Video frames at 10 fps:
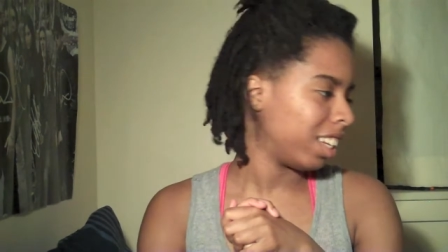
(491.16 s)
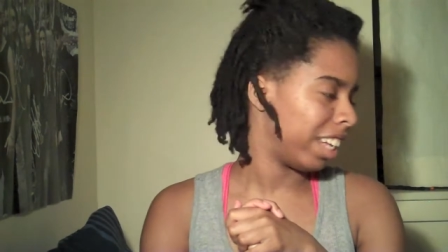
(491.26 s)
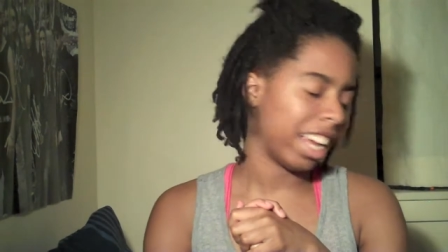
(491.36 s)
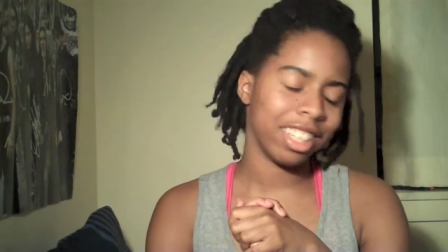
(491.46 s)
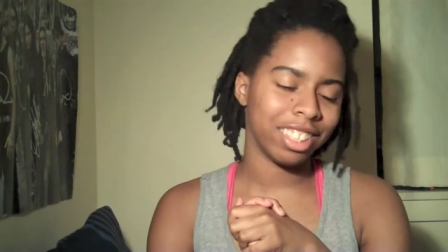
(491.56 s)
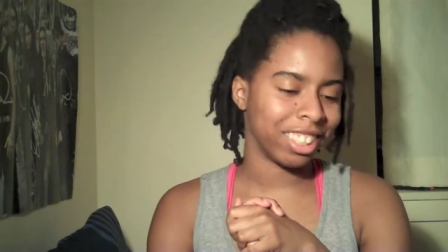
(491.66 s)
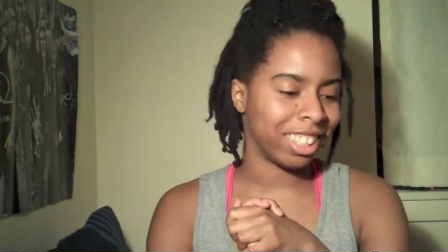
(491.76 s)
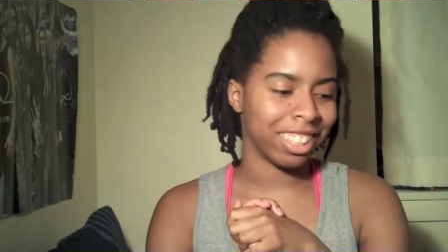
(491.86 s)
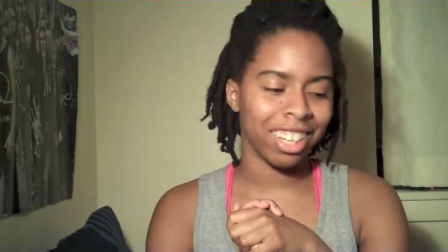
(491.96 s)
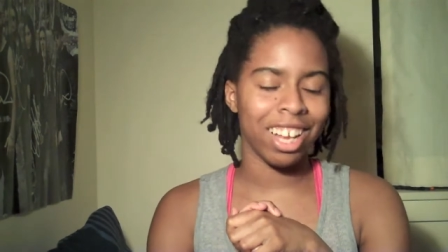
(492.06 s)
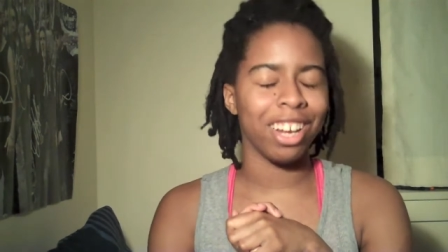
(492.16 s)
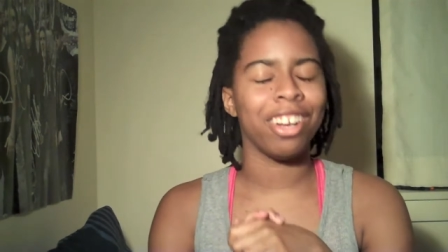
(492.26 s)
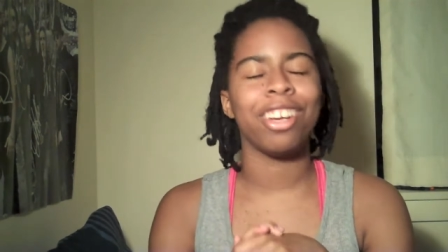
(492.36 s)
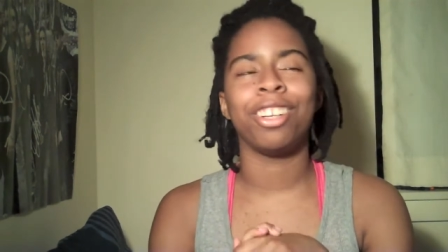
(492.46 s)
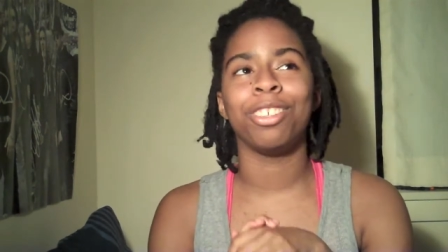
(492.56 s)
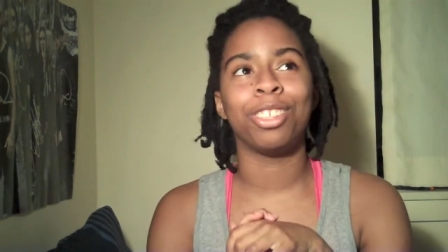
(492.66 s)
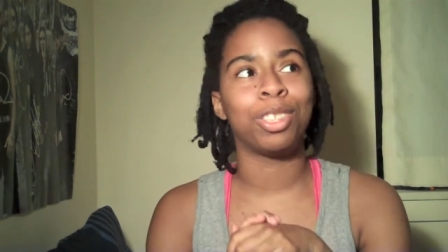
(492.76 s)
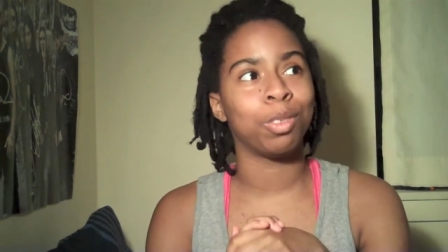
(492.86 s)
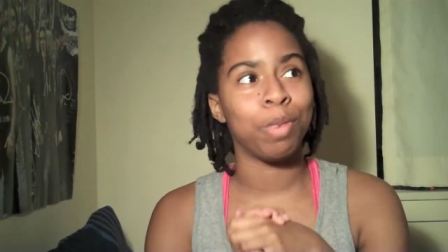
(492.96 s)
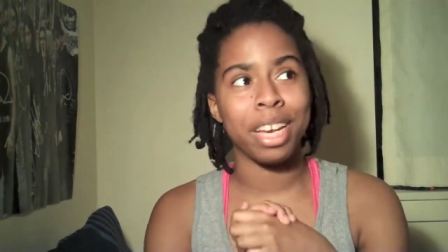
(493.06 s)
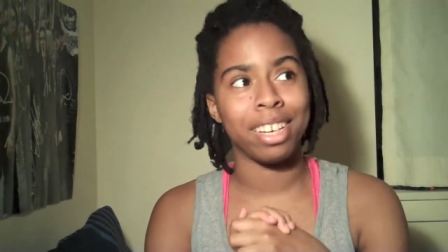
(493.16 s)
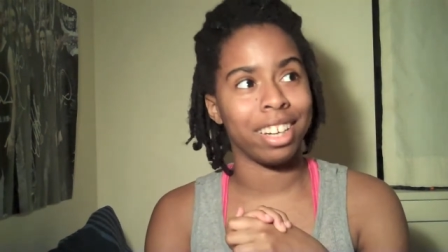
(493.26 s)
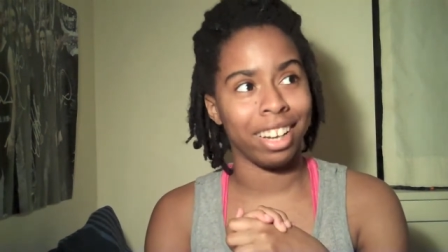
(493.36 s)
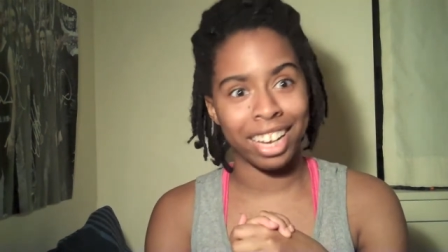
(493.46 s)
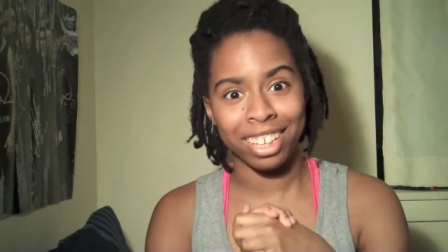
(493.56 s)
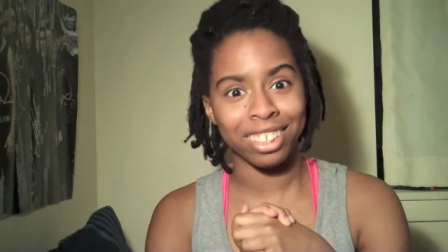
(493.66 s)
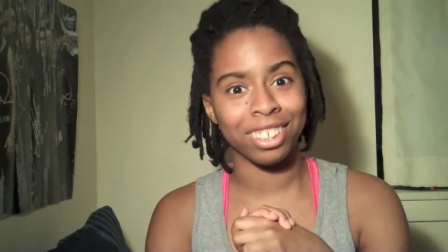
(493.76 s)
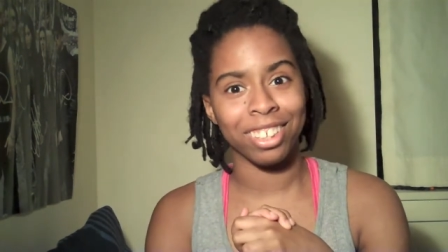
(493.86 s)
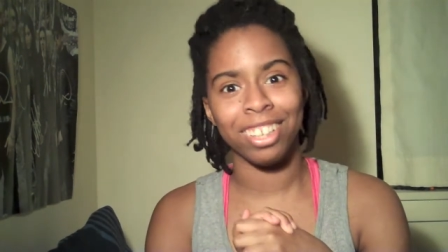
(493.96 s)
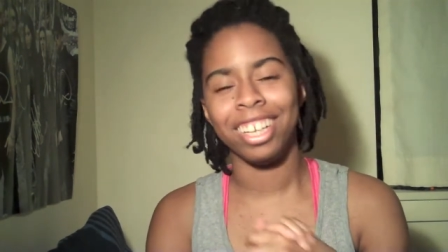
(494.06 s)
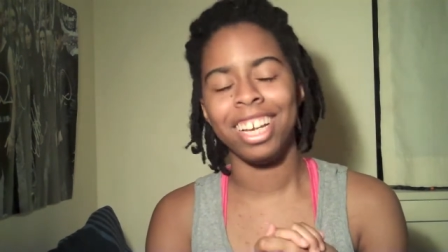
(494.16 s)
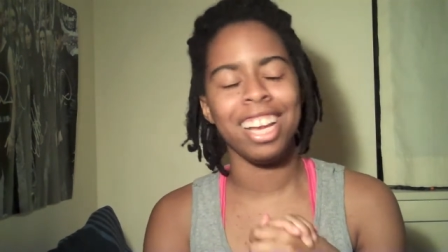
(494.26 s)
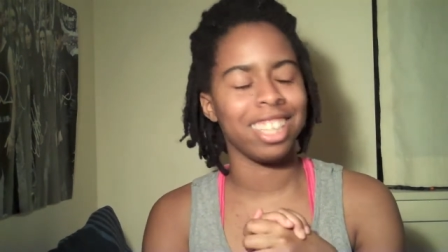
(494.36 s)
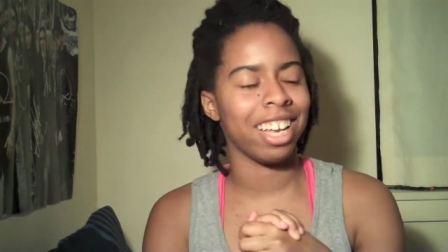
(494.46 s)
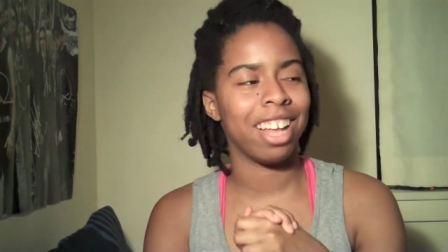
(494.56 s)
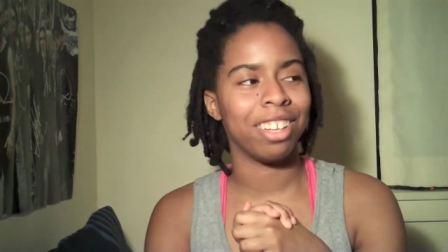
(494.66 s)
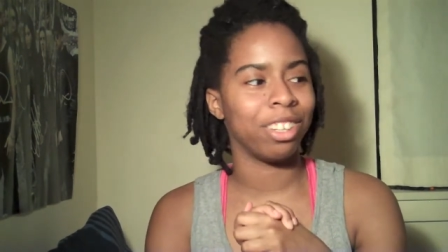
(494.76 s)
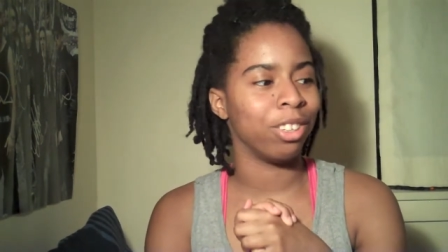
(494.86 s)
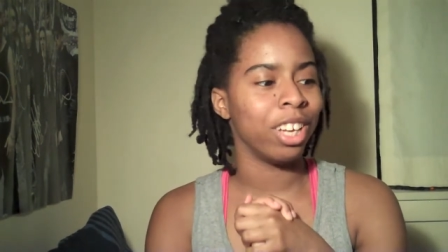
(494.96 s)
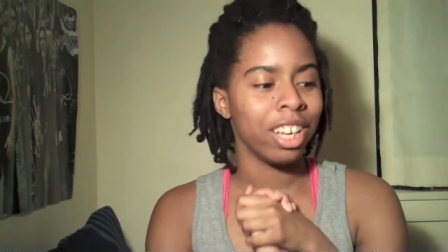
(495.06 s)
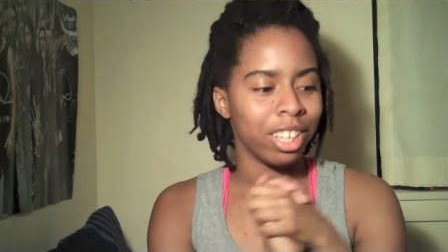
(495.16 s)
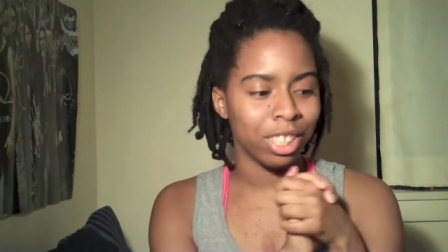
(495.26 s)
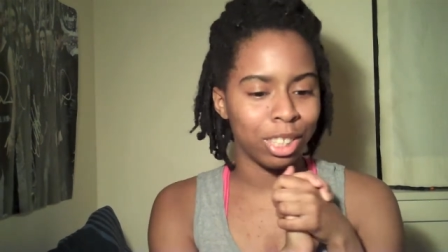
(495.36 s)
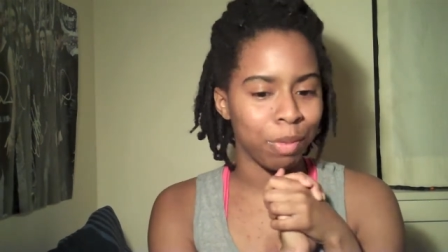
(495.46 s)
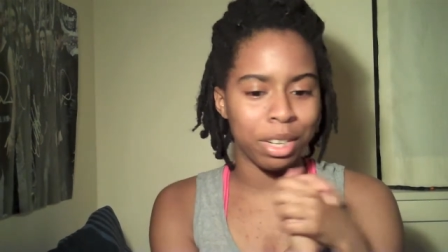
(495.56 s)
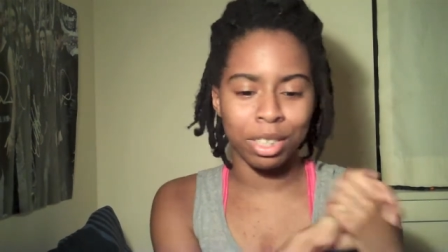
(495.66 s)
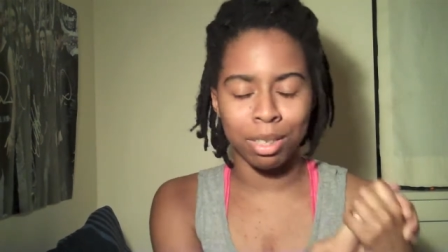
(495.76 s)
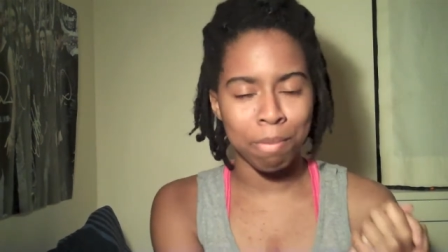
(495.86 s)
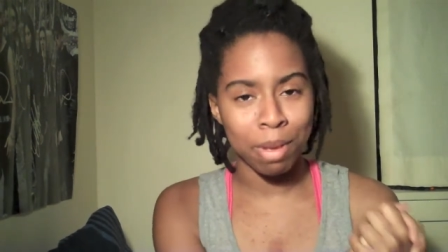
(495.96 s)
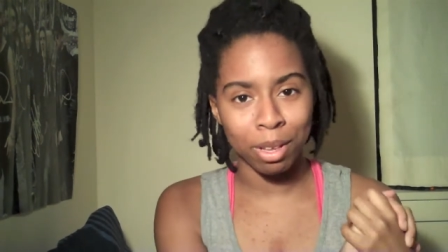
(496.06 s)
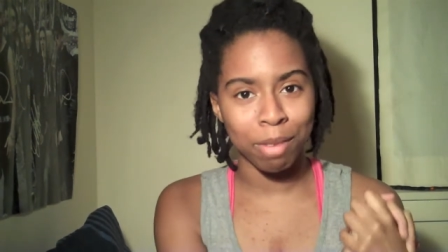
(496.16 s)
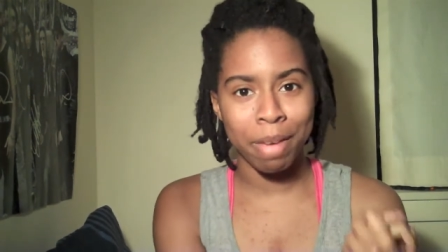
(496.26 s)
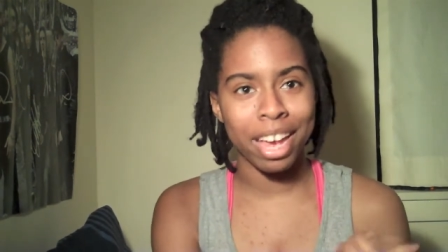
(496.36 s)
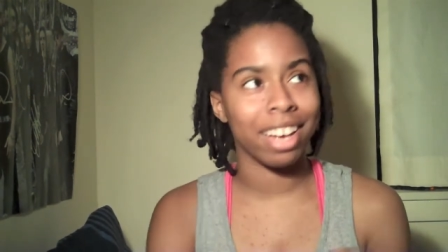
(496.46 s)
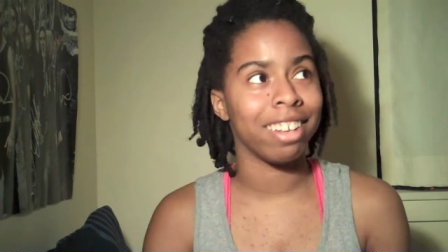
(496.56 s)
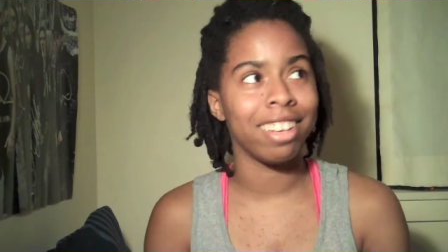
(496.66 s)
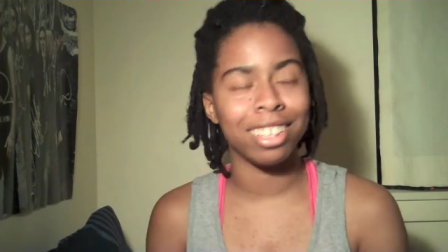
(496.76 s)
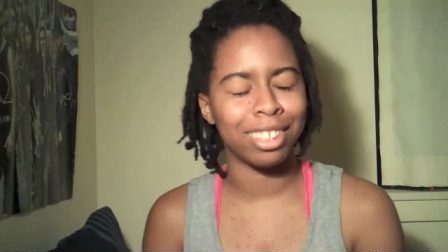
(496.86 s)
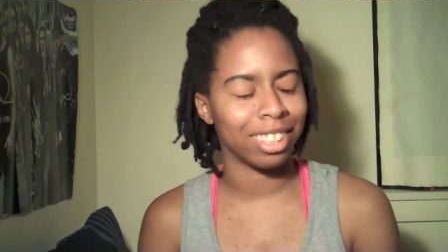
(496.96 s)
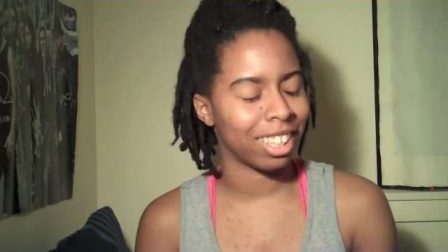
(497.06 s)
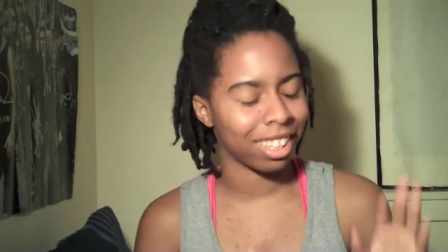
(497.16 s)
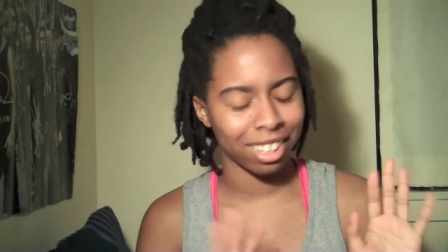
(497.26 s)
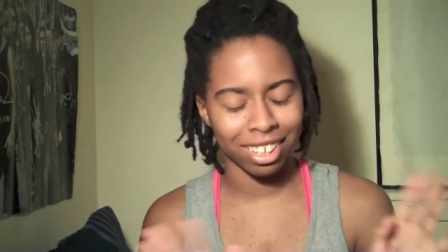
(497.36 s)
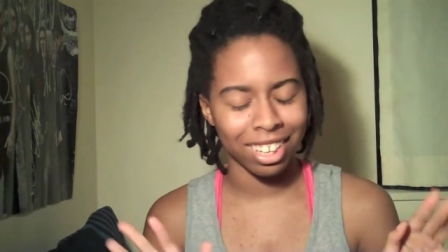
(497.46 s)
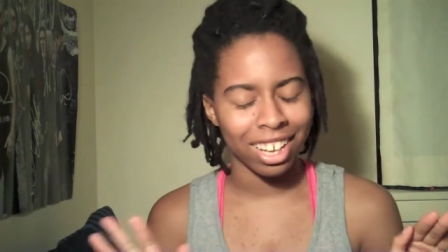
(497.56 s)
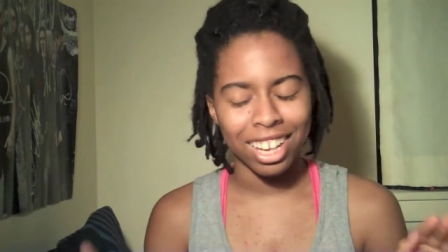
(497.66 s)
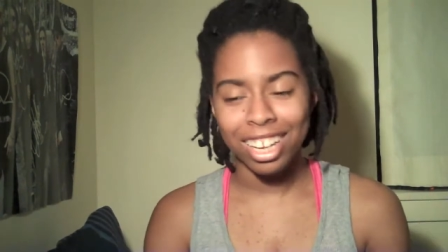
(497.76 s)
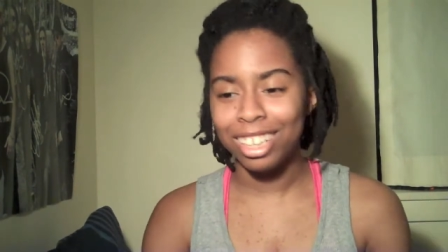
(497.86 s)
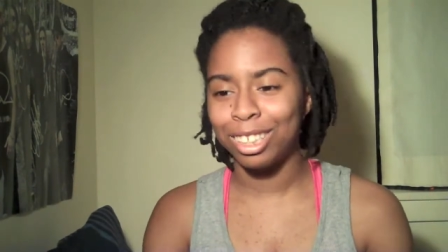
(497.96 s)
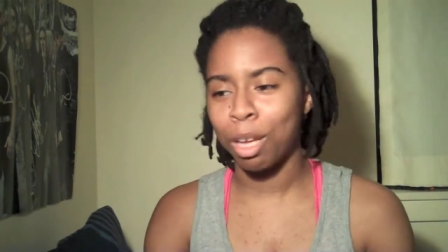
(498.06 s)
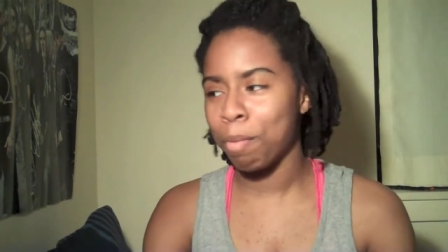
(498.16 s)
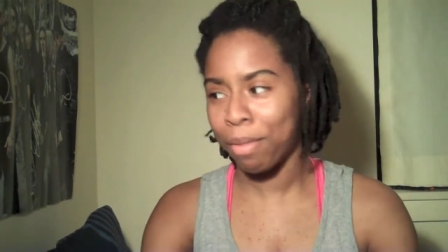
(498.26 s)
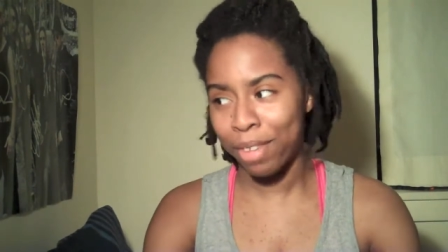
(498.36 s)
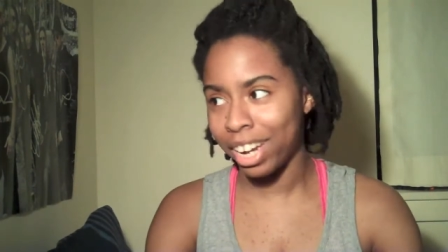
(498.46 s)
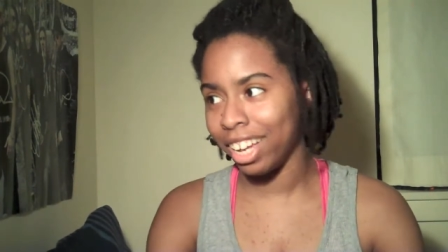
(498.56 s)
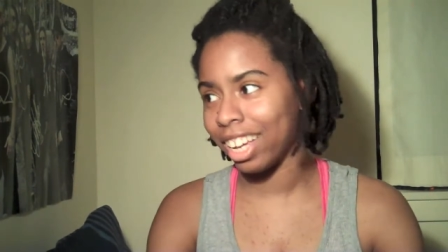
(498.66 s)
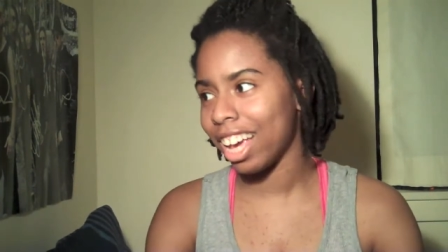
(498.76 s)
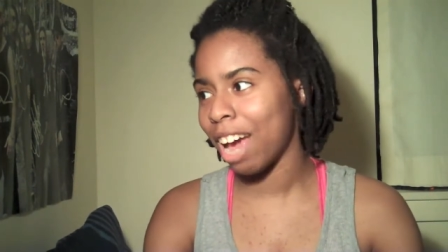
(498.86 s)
Lancel. Little sweet Lancel. He's like a little Swedish milkmaid. He's he's so pathetic.